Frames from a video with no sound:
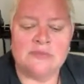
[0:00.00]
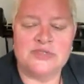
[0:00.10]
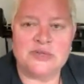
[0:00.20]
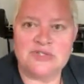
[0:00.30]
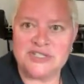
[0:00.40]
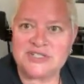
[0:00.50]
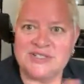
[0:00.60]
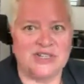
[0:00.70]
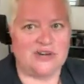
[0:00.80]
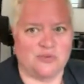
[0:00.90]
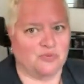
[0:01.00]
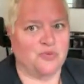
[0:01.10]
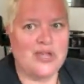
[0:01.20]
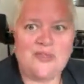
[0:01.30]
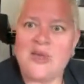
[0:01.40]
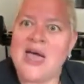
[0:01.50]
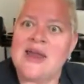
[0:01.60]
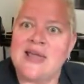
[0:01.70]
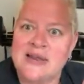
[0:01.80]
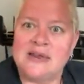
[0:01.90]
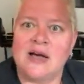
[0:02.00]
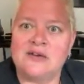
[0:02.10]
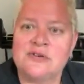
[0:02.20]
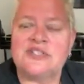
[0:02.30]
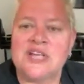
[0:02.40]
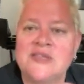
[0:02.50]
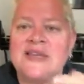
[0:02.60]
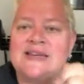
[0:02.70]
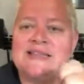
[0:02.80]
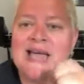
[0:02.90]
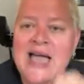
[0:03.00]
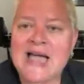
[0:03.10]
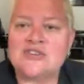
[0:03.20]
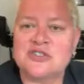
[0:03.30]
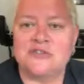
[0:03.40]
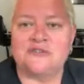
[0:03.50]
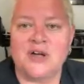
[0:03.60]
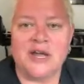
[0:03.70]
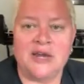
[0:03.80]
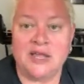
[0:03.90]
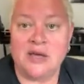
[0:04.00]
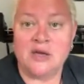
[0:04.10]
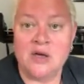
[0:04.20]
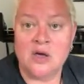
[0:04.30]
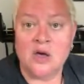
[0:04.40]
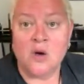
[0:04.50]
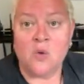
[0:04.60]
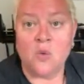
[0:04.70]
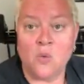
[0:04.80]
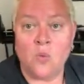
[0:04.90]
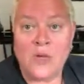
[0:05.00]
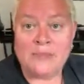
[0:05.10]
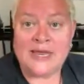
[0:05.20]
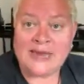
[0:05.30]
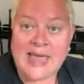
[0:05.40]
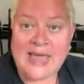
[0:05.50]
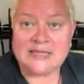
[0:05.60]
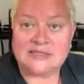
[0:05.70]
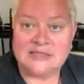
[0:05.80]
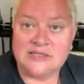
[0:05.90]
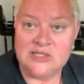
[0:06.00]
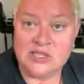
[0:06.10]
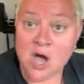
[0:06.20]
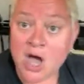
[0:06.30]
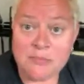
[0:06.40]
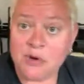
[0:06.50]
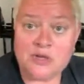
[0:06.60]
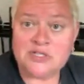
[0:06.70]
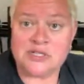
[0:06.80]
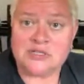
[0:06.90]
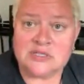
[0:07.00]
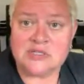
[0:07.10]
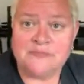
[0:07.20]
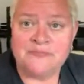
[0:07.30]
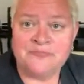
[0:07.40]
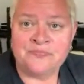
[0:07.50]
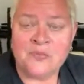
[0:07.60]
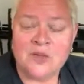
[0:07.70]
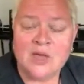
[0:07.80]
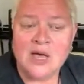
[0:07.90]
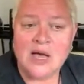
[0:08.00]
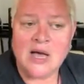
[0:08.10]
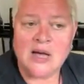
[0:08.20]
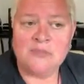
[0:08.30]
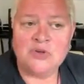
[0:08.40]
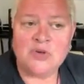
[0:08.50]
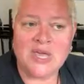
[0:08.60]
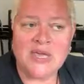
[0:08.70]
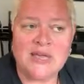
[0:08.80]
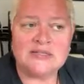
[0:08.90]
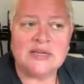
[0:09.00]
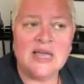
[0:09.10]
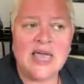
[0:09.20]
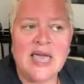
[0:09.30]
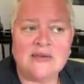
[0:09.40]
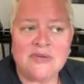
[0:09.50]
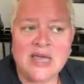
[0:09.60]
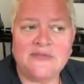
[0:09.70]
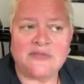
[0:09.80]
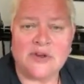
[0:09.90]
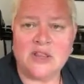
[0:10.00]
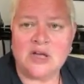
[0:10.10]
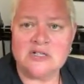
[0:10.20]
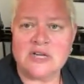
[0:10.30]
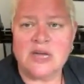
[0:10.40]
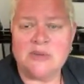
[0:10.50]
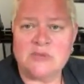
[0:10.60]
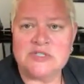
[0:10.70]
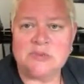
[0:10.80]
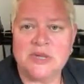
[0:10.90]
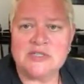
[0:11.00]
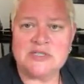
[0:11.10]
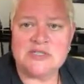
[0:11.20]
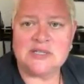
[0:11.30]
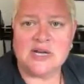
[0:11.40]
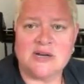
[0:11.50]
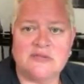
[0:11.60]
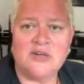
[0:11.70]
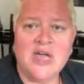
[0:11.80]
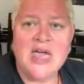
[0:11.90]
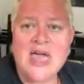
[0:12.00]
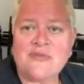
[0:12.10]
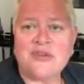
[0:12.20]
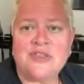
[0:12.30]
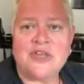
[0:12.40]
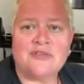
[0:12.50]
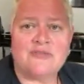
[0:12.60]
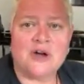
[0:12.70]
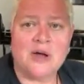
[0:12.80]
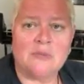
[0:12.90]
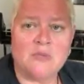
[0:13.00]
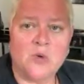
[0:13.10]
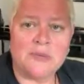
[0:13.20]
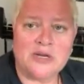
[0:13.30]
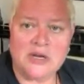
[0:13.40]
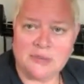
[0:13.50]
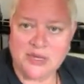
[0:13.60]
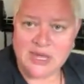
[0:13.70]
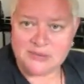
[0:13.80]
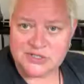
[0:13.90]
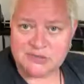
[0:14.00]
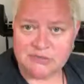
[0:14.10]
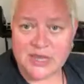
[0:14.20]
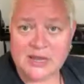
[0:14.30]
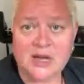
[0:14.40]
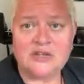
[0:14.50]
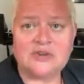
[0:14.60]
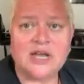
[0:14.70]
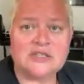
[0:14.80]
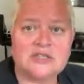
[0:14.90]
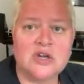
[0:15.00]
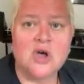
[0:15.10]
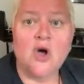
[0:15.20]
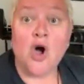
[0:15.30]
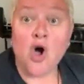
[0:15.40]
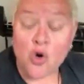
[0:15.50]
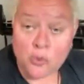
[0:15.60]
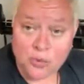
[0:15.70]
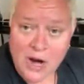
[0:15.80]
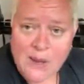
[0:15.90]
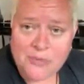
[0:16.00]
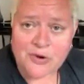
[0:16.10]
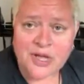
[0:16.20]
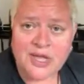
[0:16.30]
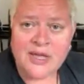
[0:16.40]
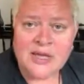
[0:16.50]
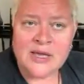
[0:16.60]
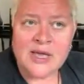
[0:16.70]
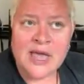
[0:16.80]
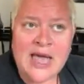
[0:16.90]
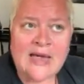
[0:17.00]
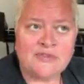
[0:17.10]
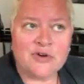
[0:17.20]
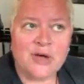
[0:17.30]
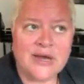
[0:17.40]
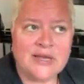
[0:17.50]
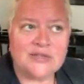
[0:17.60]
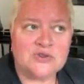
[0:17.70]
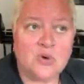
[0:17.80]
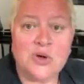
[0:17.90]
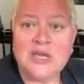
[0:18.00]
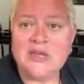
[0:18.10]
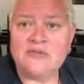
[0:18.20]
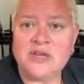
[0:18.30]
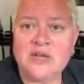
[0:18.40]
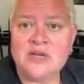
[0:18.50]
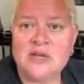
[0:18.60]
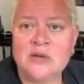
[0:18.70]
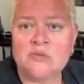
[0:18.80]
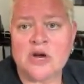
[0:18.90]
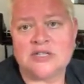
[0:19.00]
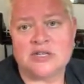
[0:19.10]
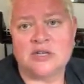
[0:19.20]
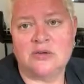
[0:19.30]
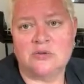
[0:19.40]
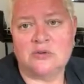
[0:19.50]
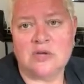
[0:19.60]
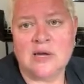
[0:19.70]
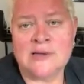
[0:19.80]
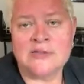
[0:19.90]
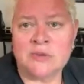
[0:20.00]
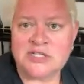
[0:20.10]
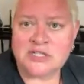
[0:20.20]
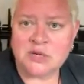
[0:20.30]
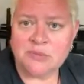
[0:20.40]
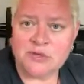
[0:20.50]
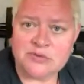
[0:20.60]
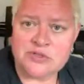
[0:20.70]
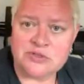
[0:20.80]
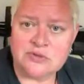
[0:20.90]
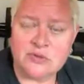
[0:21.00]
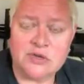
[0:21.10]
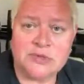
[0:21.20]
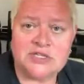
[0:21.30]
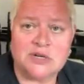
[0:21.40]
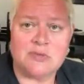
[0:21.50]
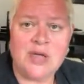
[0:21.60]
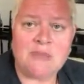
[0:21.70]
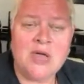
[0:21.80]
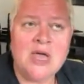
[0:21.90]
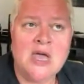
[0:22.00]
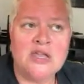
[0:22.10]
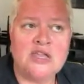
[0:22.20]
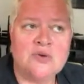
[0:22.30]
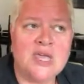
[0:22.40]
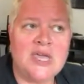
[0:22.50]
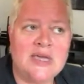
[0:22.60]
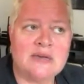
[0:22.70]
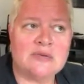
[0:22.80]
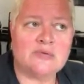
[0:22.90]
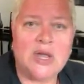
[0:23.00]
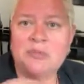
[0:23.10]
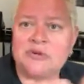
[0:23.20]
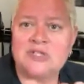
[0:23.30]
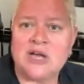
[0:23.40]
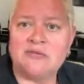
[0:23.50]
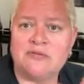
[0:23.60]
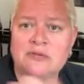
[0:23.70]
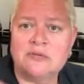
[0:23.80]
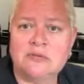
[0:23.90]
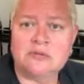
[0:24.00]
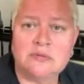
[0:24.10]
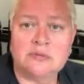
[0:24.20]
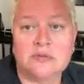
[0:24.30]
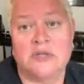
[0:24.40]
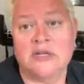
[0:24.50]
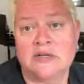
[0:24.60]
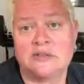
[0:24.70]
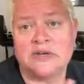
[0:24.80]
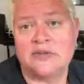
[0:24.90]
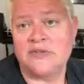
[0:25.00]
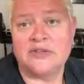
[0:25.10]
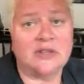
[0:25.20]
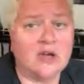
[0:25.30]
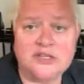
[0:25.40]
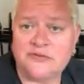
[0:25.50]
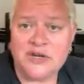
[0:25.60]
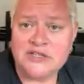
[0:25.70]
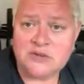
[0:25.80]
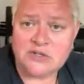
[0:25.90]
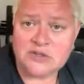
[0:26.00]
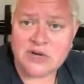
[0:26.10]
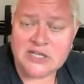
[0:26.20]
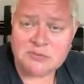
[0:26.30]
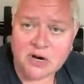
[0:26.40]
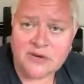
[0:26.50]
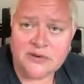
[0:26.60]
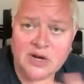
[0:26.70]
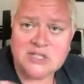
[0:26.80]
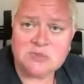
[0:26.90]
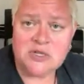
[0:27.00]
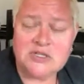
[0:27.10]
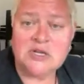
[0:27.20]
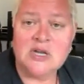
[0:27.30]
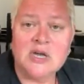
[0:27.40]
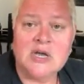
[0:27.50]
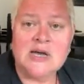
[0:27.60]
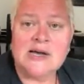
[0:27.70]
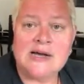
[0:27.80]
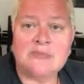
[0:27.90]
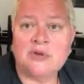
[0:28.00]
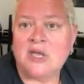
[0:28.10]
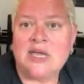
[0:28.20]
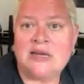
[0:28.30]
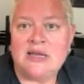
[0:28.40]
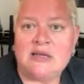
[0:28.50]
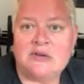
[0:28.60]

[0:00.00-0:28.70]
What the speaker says: So just, read that and understand that it is actually defining women as non-persons. You can't, and for a long time it was the basis of everything from women not being able to make contracts, own property, have credit, or even prosecute domestic abuse or domestic rape. You can't rape yourself. If the law defines you as part of your husband, you can't